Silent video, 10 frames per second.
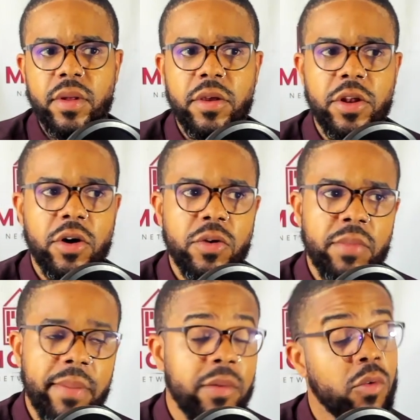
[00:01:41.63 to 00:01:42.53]
You know, you may
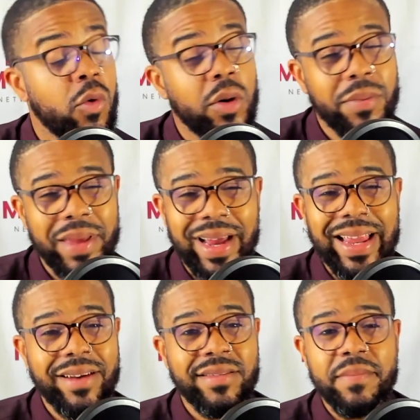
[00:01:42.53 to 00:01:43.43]
be rewarded with being allowed
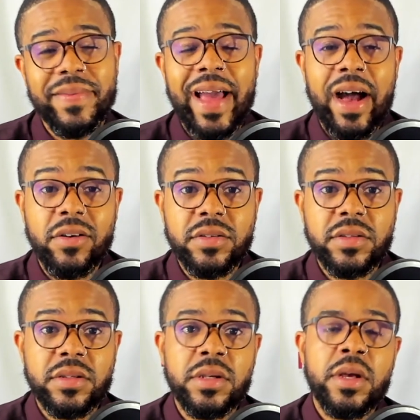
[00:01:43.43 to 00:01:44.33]
to sleep in the house.
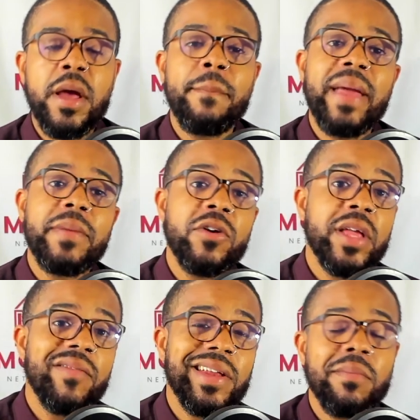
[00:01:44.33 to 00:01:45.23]
Maybe you're
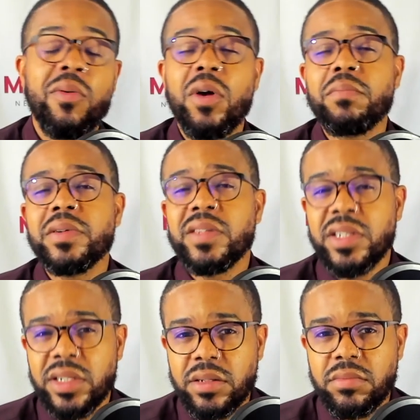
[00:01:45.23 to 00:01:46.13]
given an important
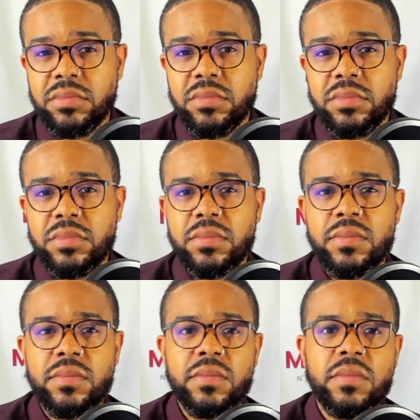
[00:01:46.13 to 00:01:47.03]
position.
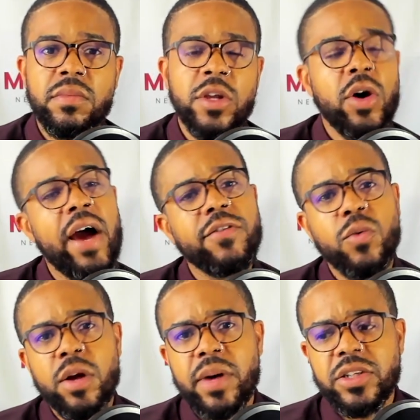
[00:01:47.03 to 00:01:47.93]
You don't have to
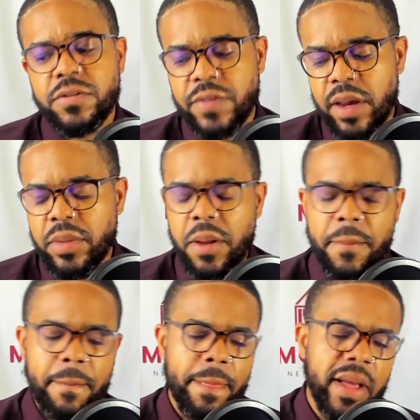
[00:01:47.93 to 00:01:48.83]
worry about your family,
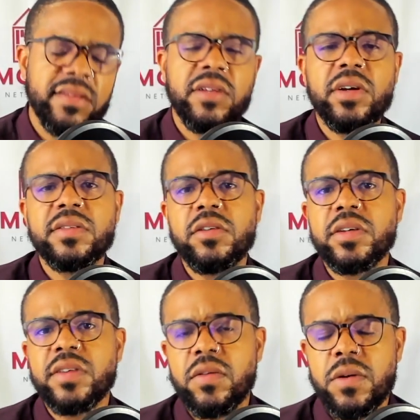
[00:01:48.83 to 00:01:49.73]
et cetera, et cetera, et
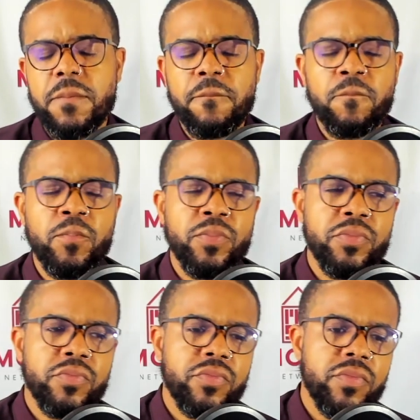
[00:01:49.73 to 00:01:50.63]
cetera.
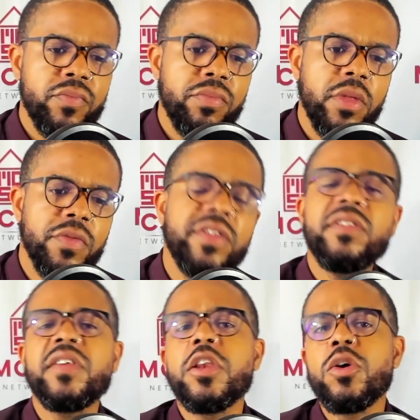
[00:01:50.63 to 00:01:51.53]
This
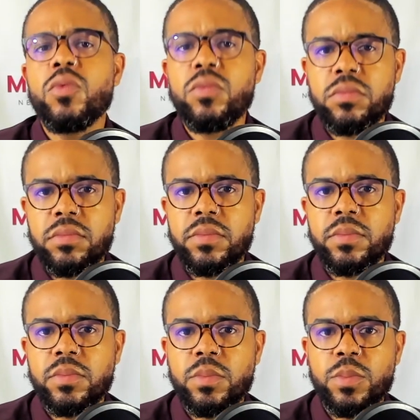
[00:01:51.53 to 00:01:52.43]
isn't new.
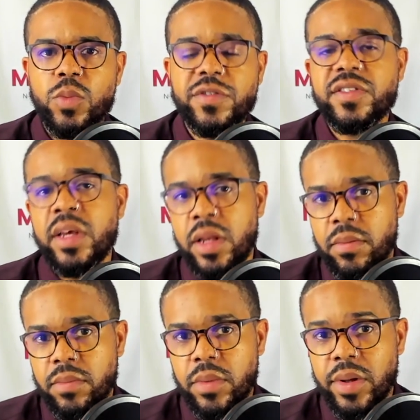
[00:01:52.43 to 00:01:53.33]
We've seen it.
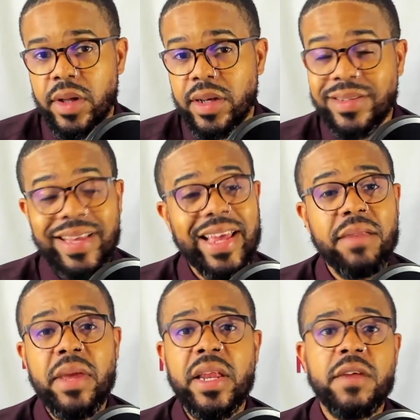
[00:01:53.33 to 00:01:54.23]
It's taken
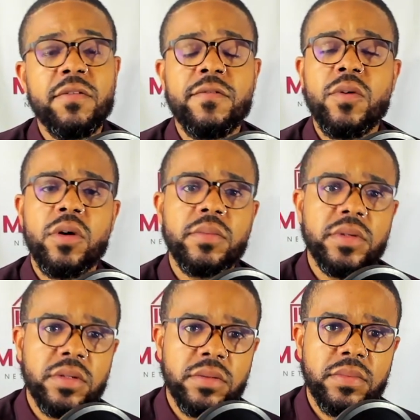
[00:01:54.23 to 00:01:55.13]
many different forms.